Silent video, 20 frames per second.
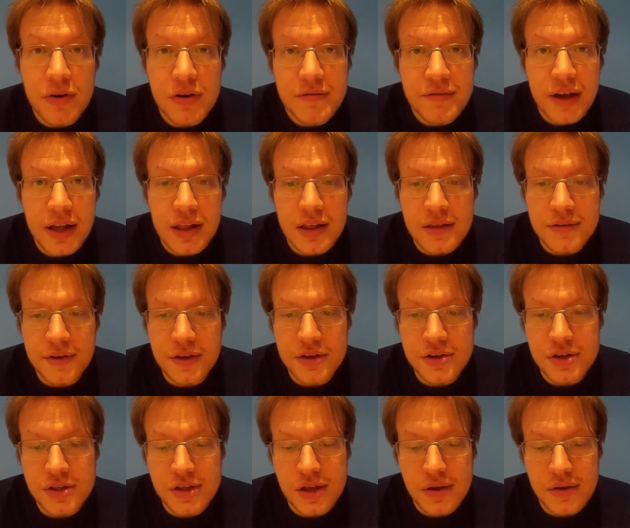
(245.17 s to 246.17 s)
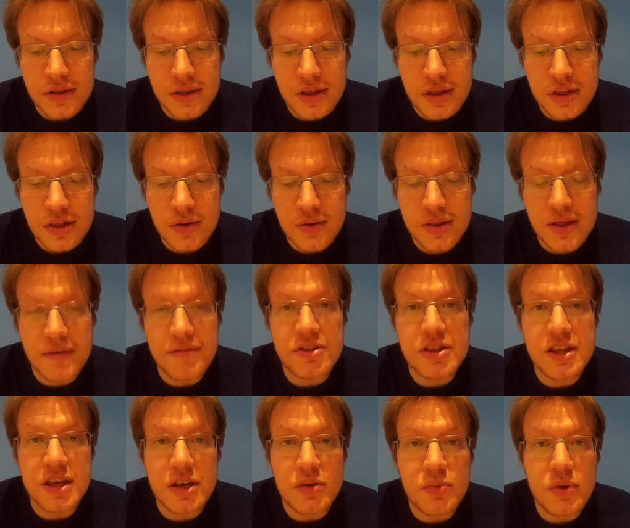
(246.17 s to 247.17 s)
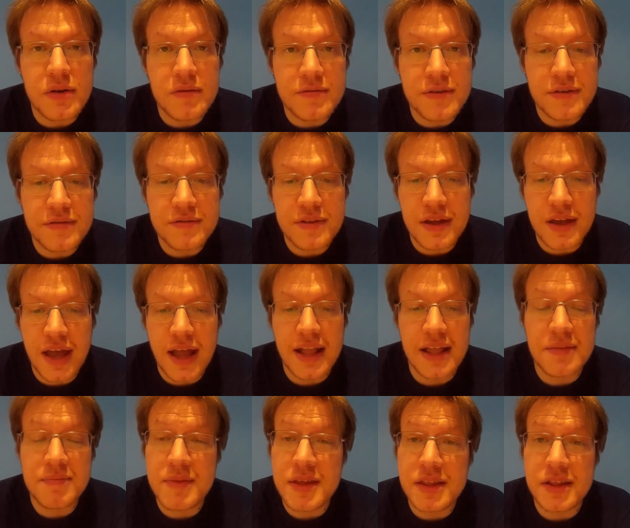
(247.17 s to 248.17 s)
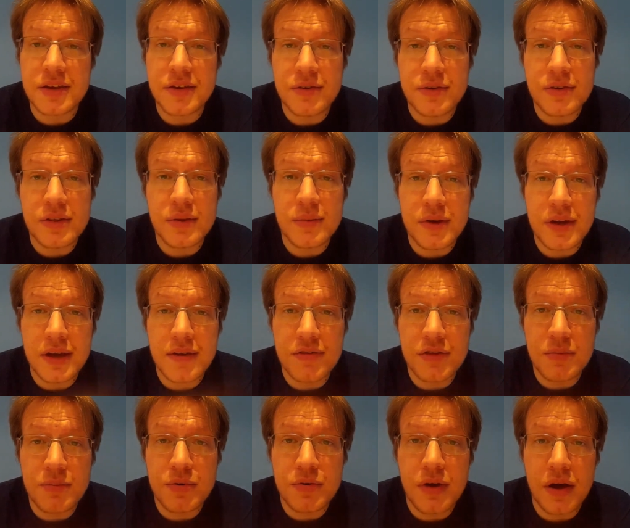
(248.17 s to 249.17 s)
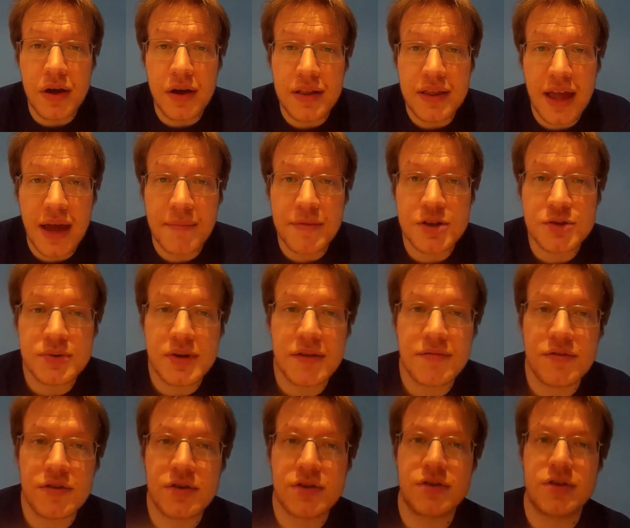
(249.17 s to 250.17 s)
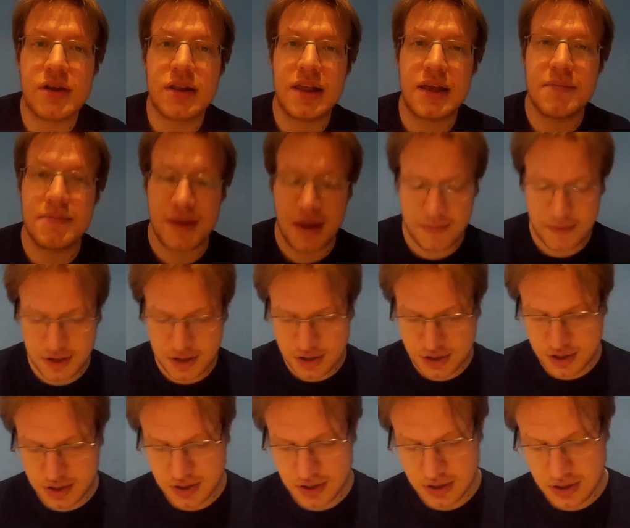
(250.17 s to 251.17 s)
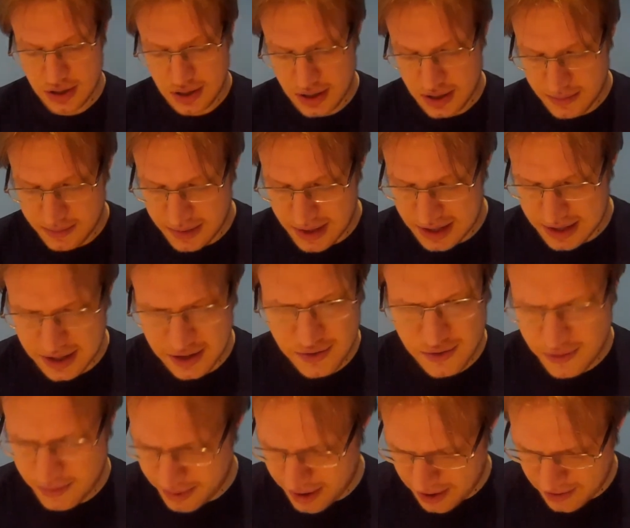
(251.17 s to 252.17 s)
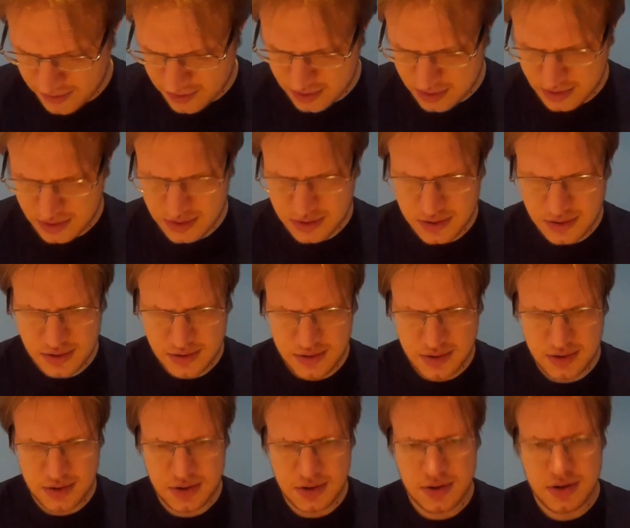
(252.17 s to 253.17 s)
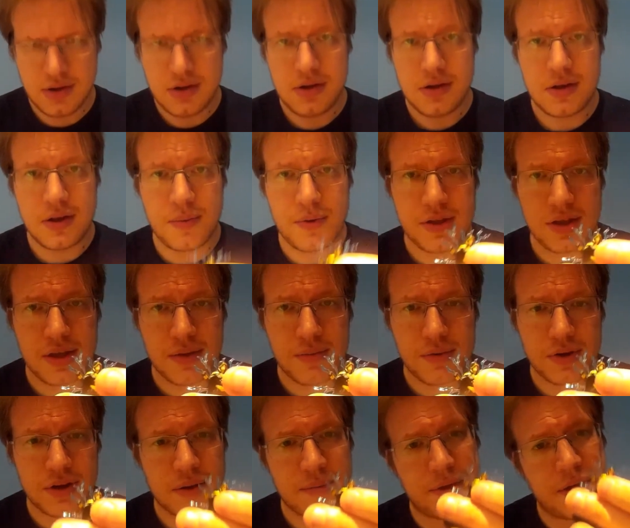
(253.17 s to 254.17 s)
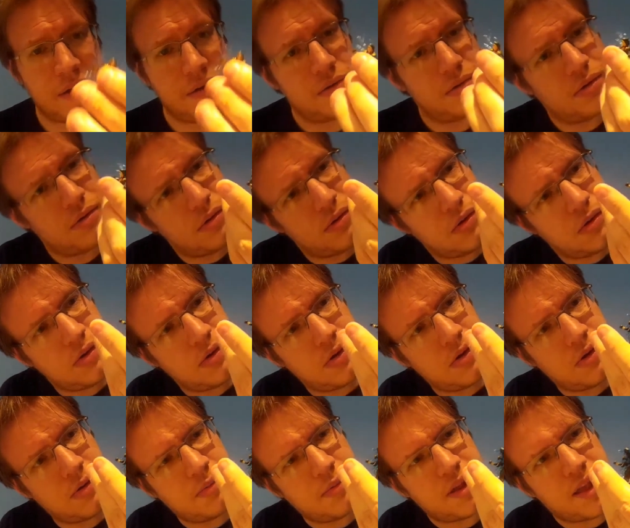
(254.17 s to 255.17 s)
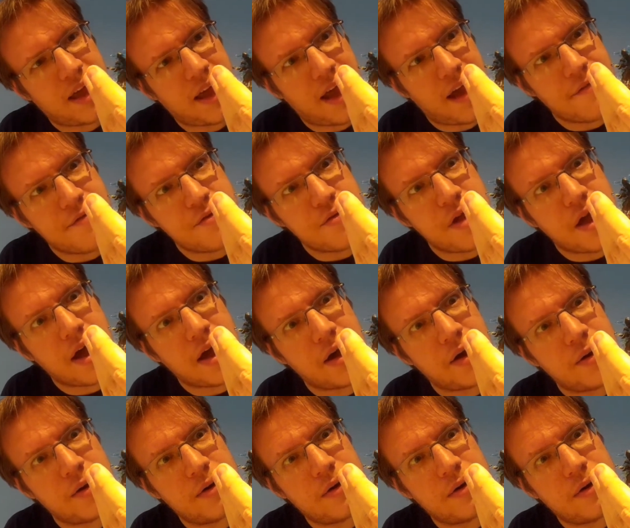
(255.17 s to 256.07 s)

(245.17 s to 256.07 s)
values, I've only just noticed, 270 and 150, and he's mystical, so he gives you damage whenever you deal him damage. Bloody Nora, pal. No wonder you didn't want to come out, but I have you now.